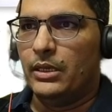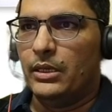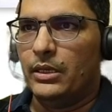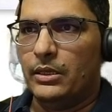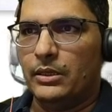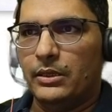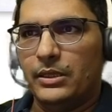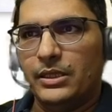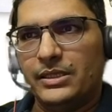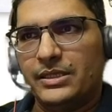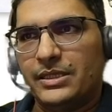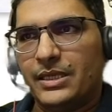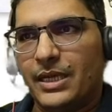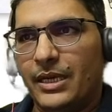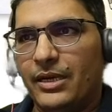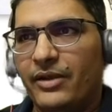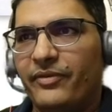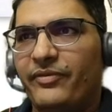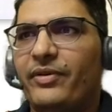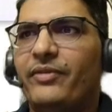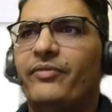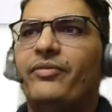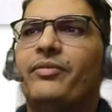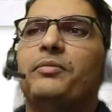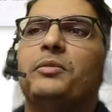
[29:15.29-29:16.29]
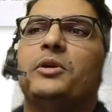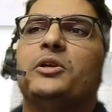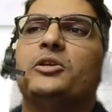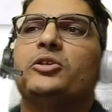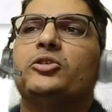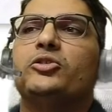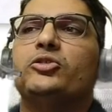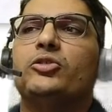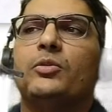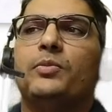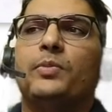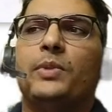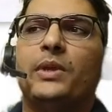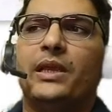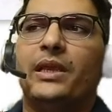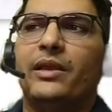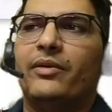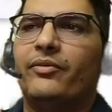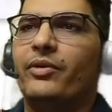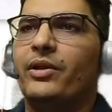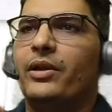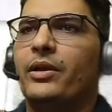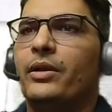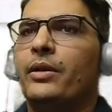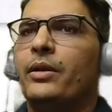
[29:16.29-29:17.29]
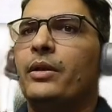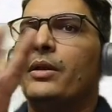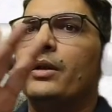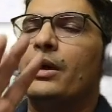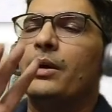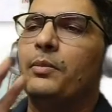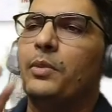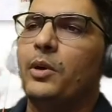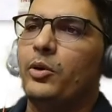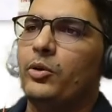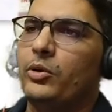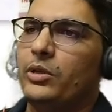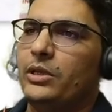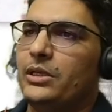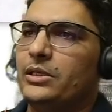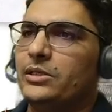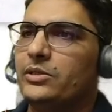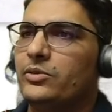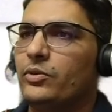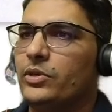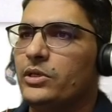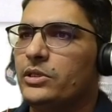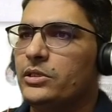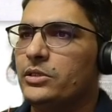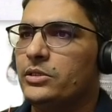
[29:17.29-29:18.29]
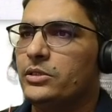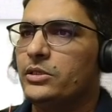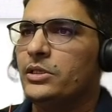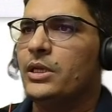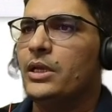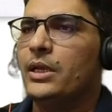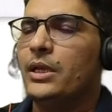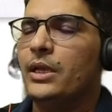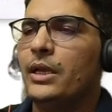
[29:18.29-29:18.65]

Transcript: This kind of information should be given about these questions.